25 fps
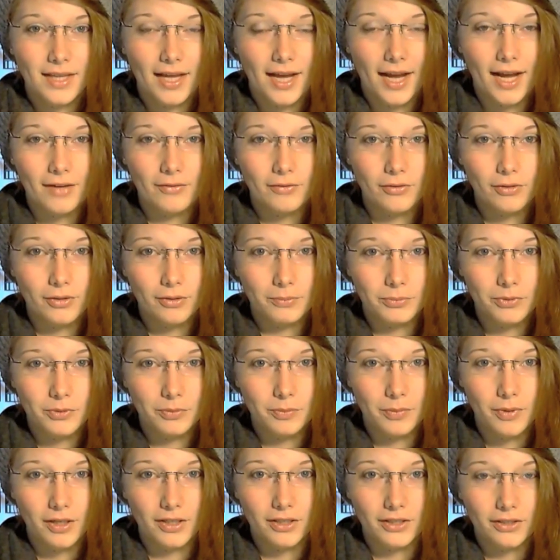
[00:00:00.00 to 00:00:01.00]
Adverbs,
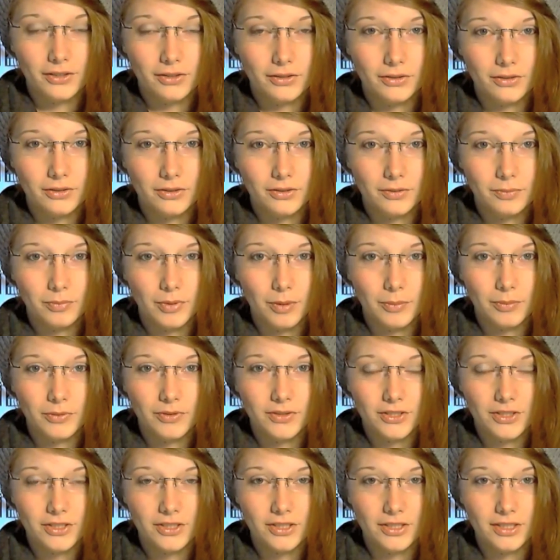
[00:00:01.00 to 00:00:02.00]
particles,
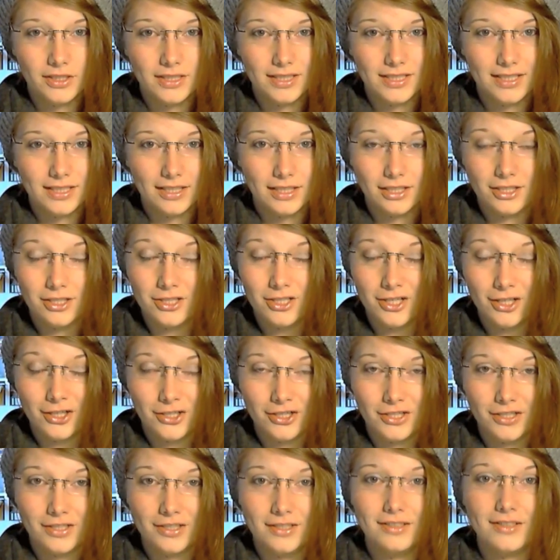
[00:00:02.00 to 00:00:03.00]
prepositions, and
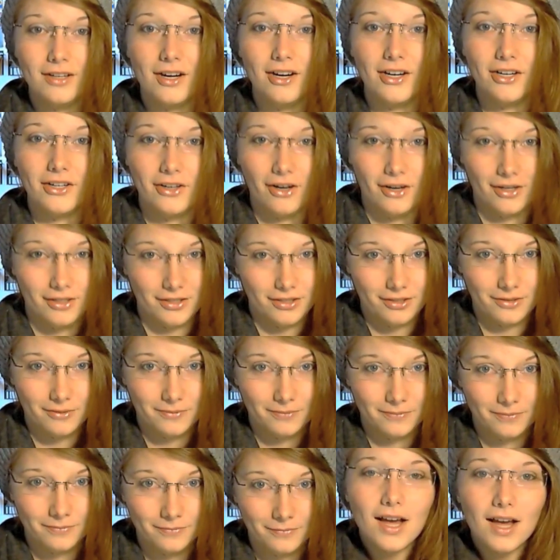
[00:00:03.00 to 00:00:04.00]
conjunctions are not.
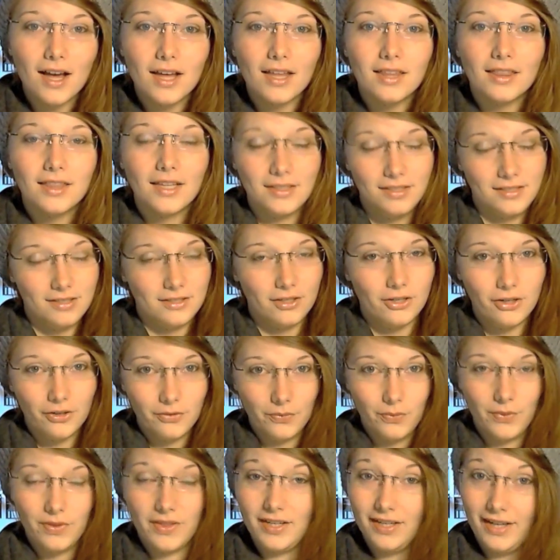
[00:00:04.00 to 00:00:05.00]
Let's start
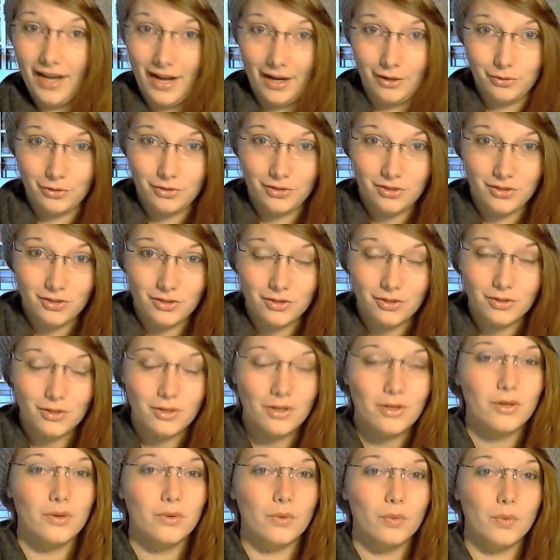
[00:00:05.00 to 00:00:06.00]
off with the nouns.
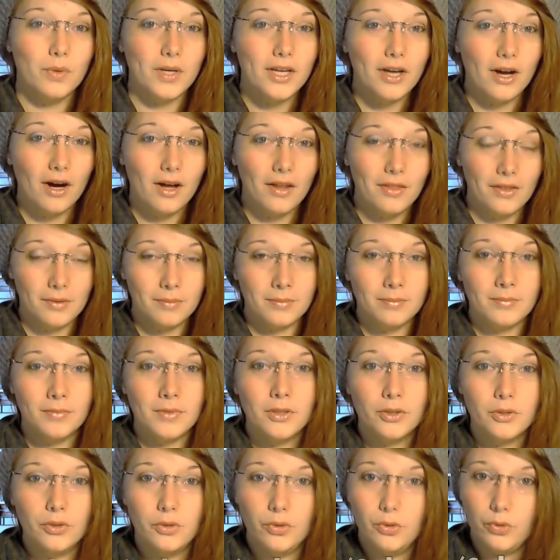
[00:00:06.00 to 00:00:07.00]
We call them
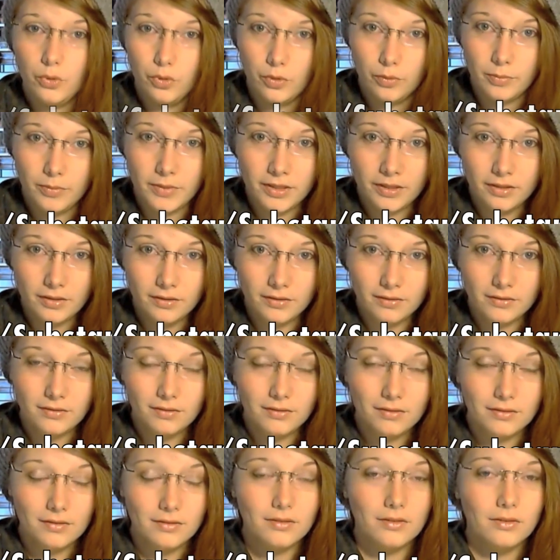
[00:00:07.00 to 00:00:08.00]
Nomen
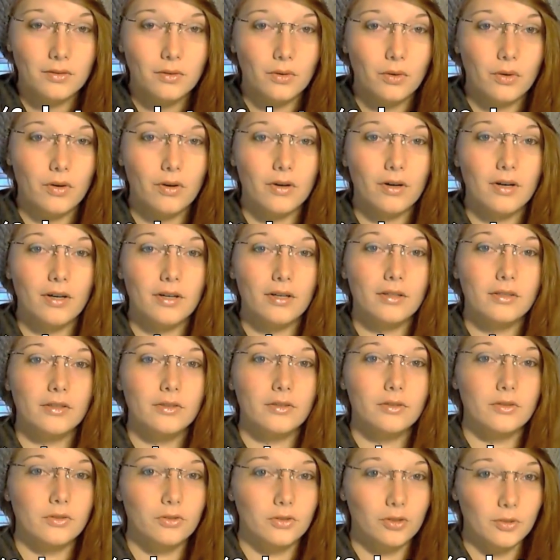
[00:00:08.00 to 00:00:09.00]
or
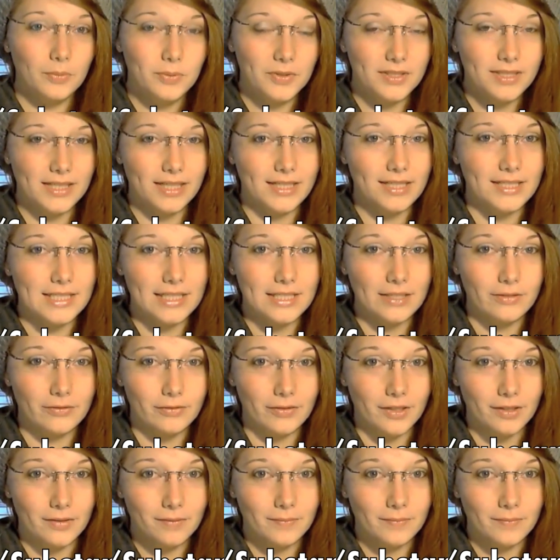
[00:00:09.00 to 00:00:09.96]
Substantive.